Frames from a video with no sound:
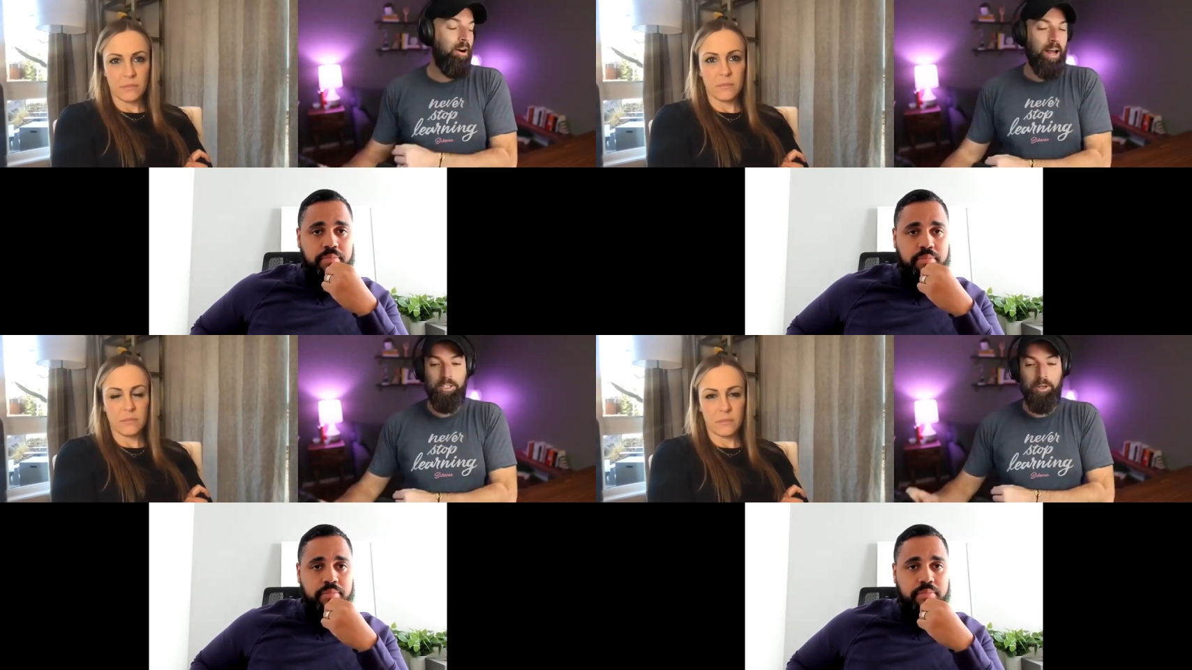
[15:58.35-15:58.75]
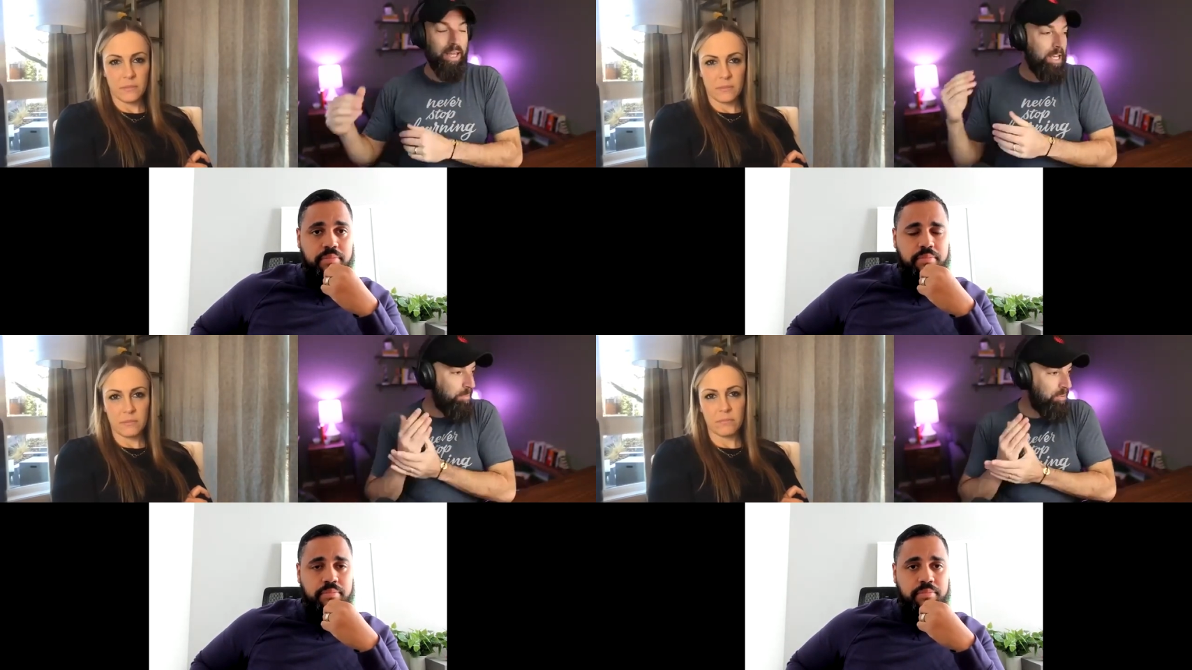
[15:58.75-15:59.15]
Speaker 1: All right. So
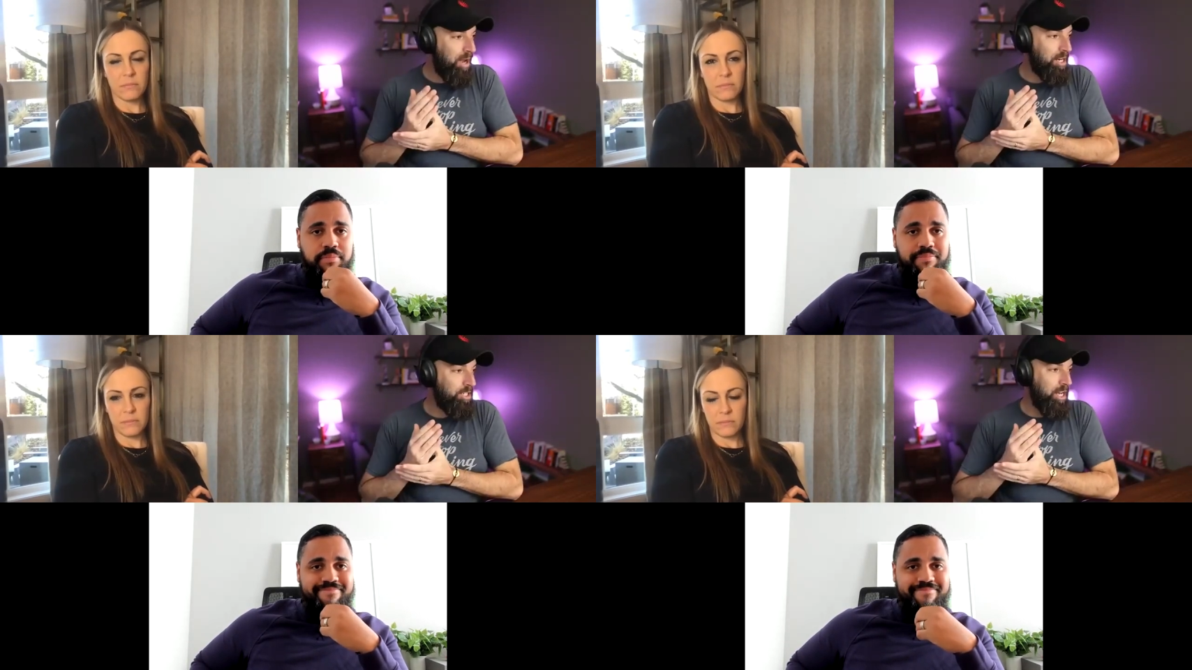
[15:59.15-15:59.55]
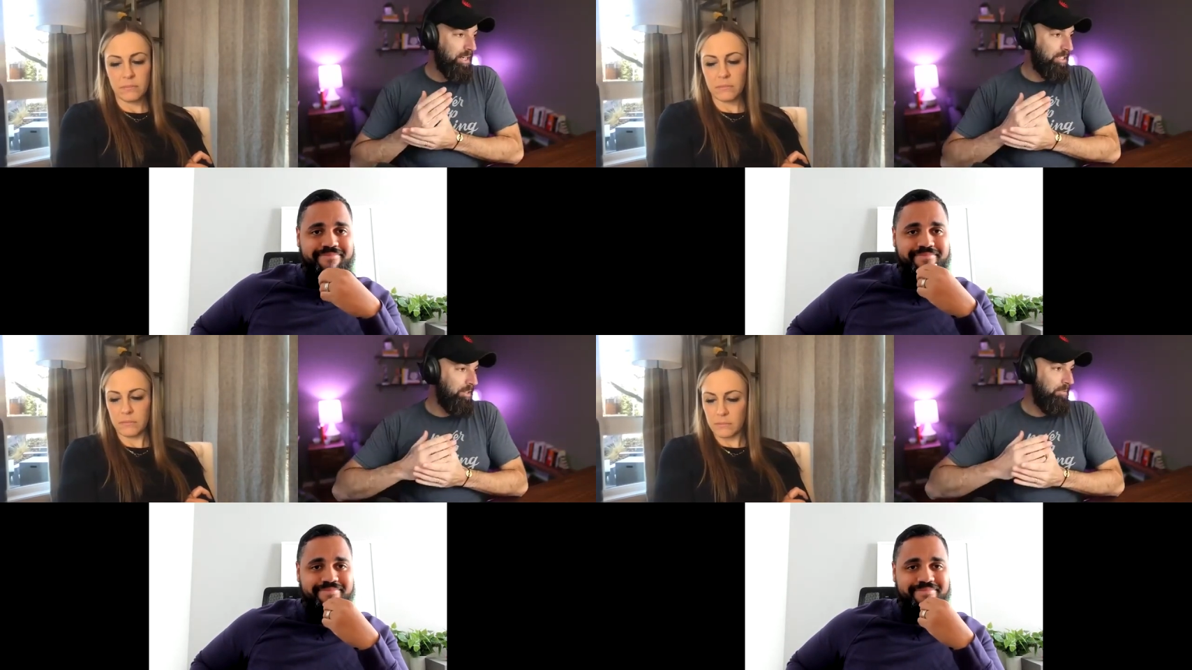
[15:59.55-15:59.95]
in the
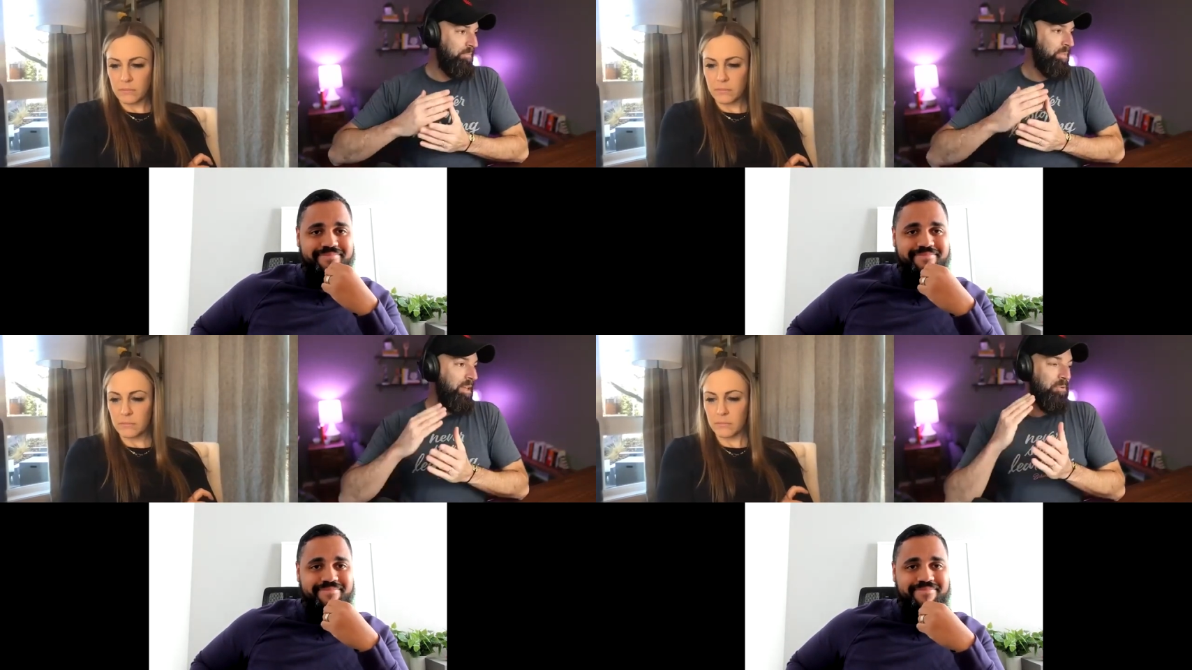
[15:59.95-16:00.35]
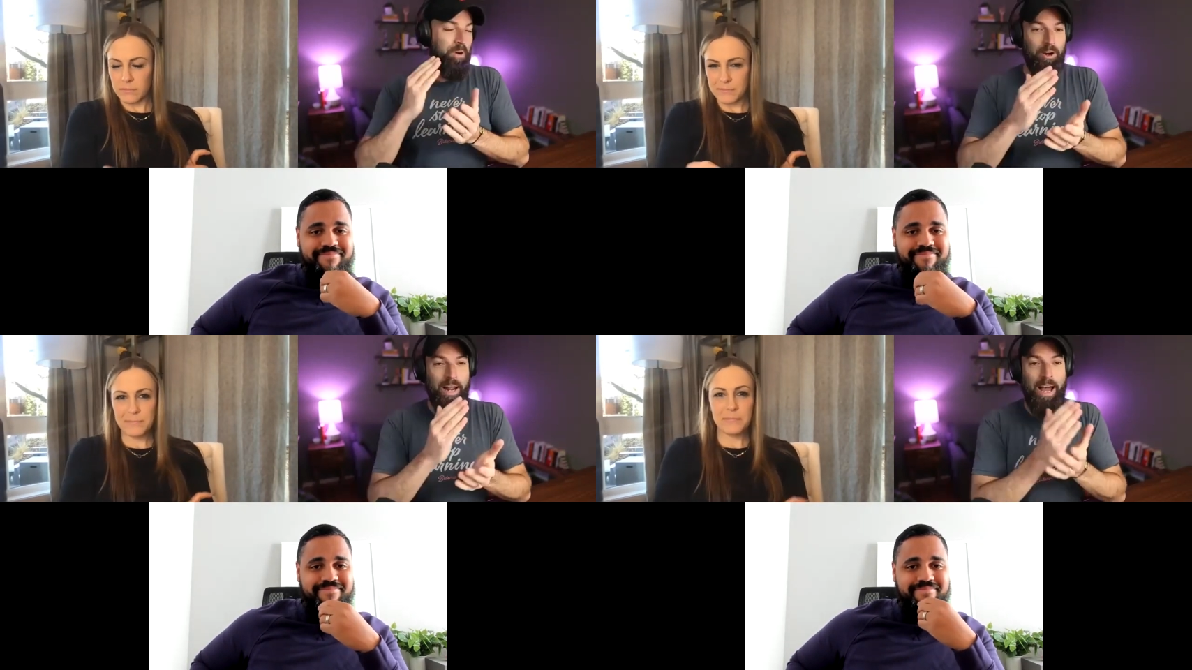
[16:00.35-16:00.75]
project,
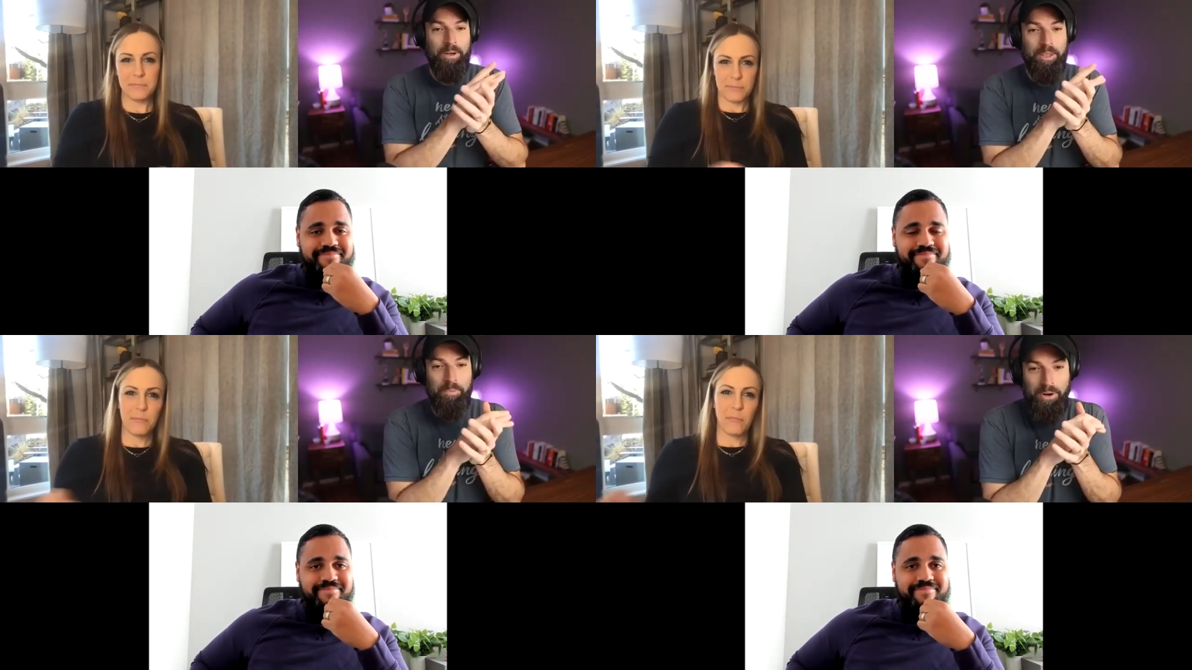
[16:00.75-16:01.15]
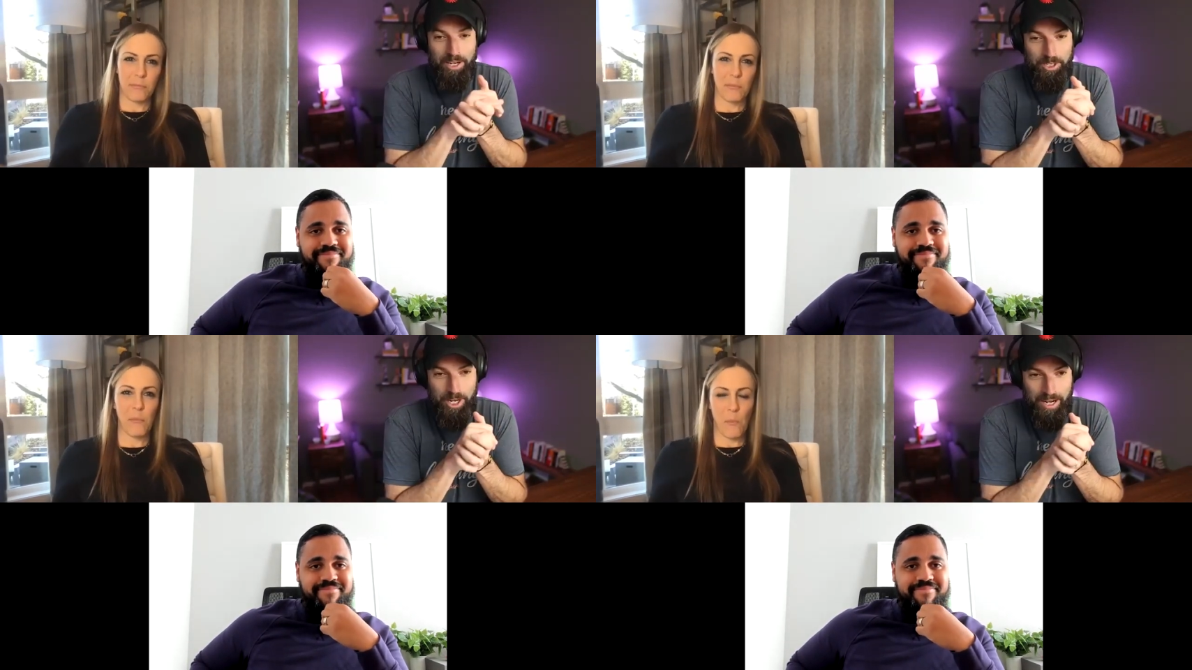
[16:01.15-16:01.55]
we are now in the
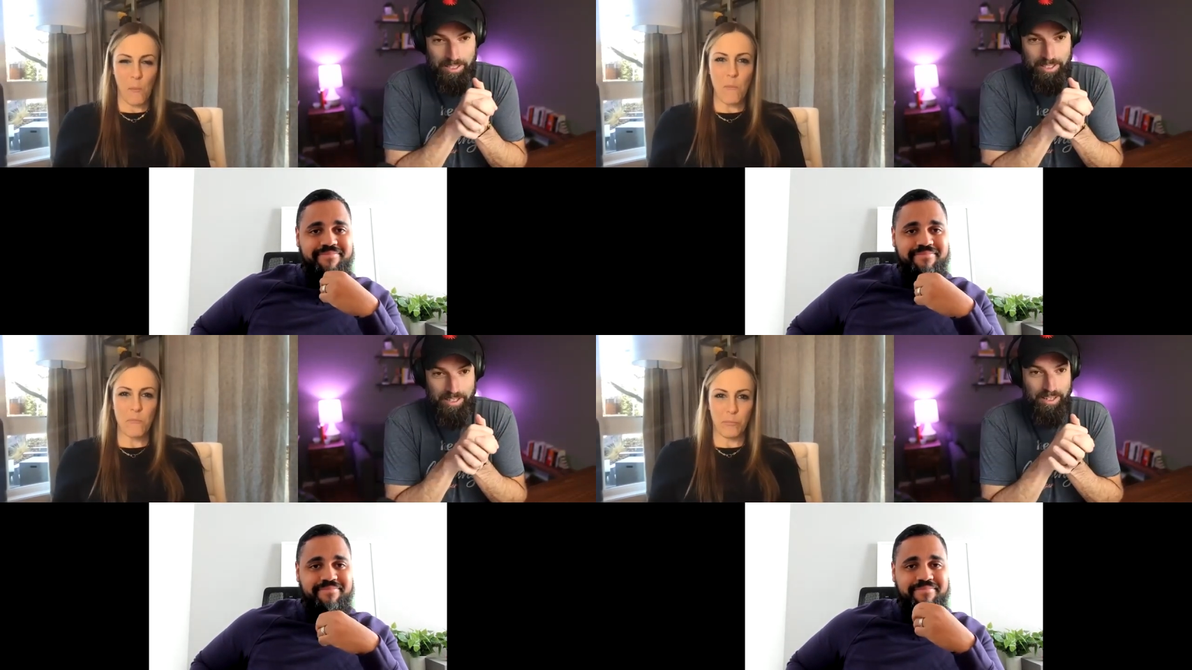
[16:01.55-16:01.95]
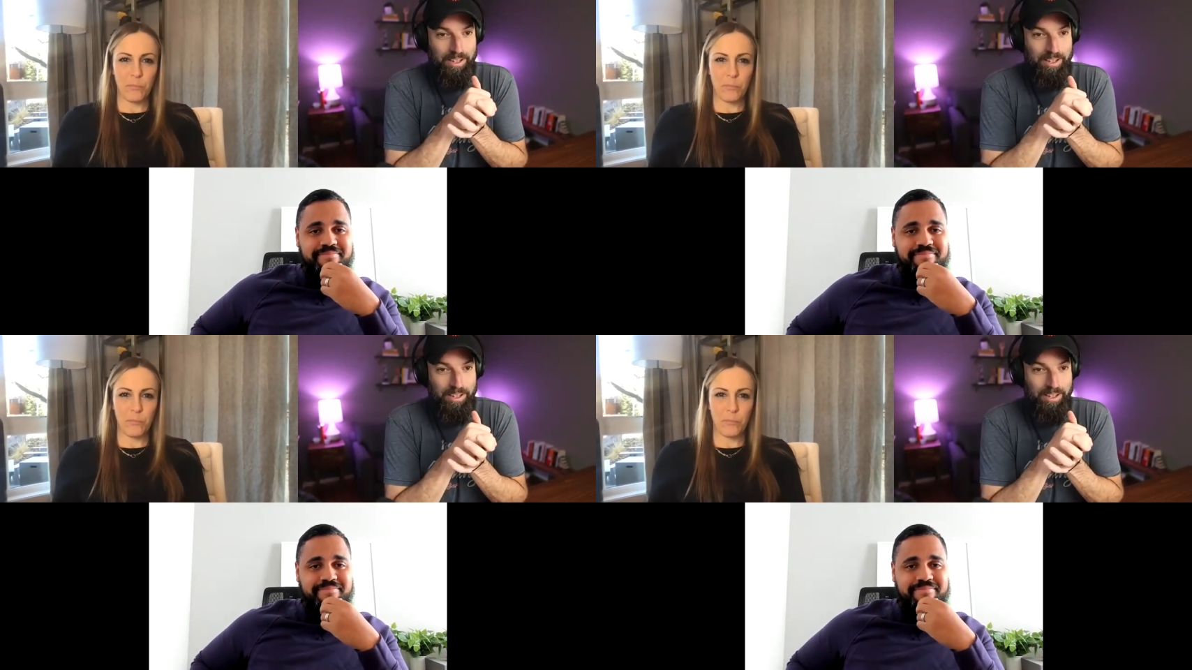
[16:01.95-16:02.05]
project.